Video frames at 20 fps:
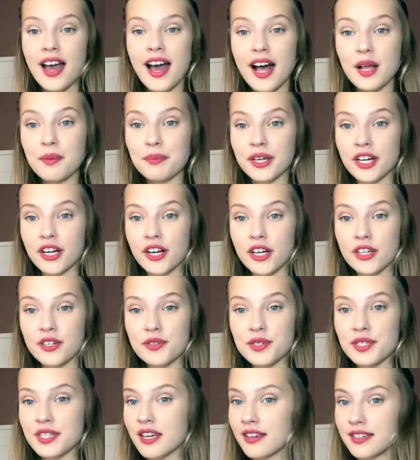I'll be your
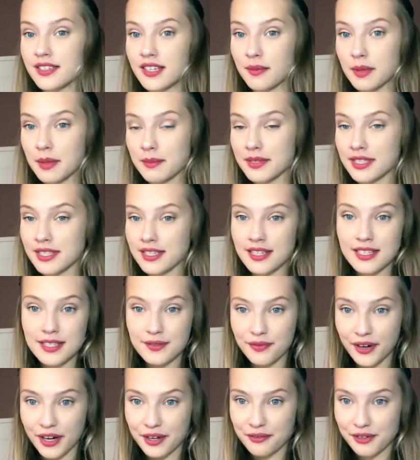host on Debbie WMSC's
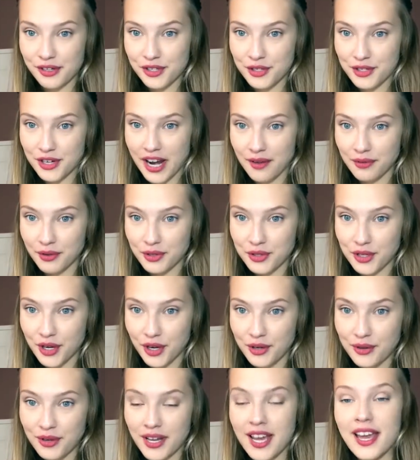very first travel
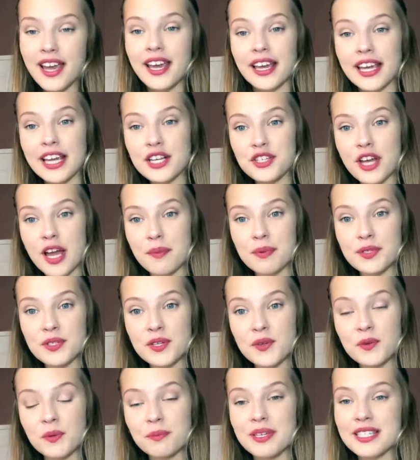show. Each
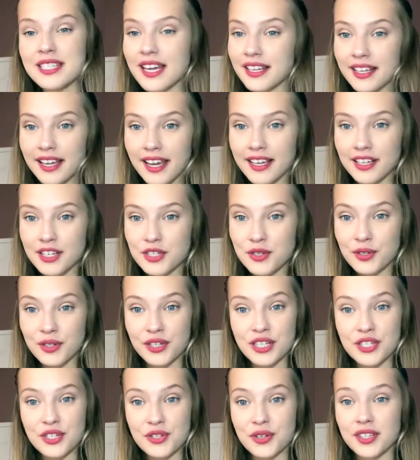episode will be dedicated to a
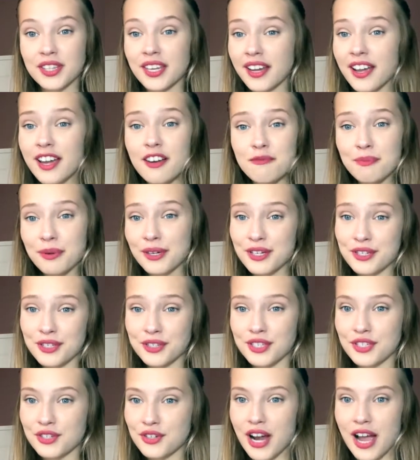country that I have
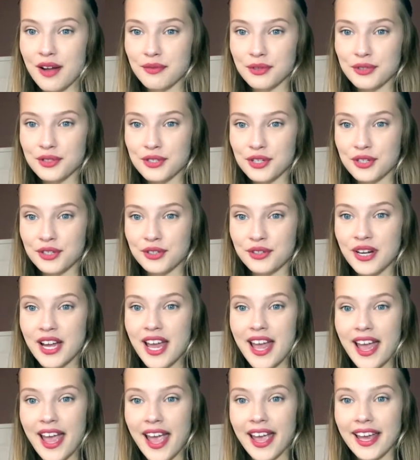personally traveled to
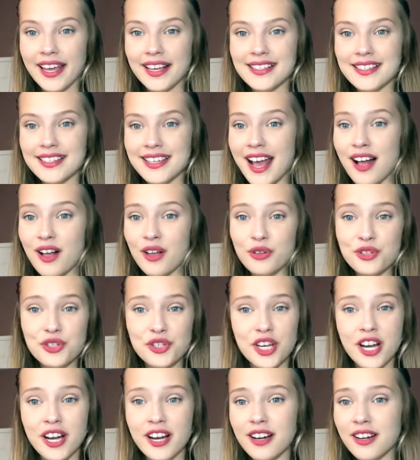and I'll
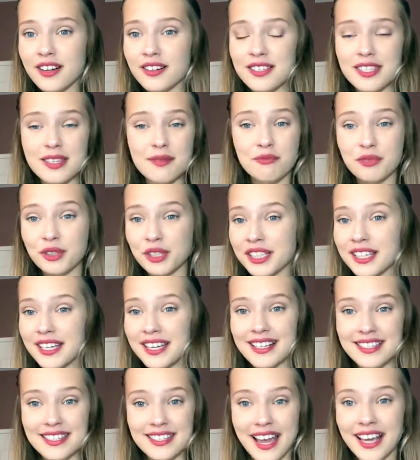share some really
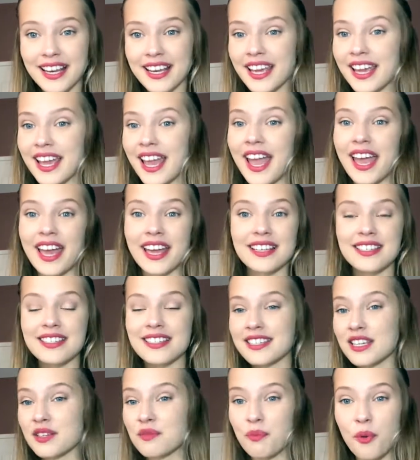exciting
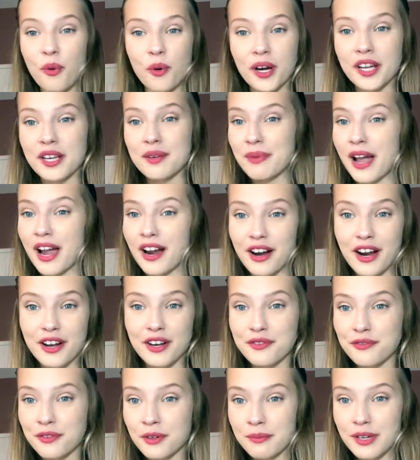and important
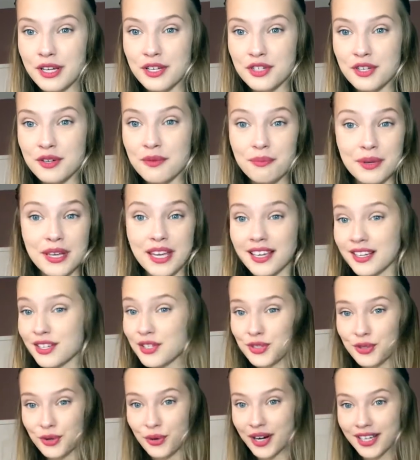background information being an
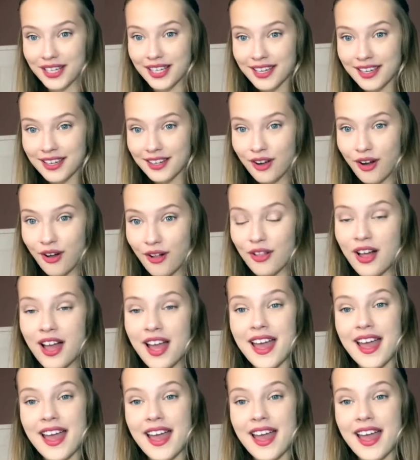historic geek and all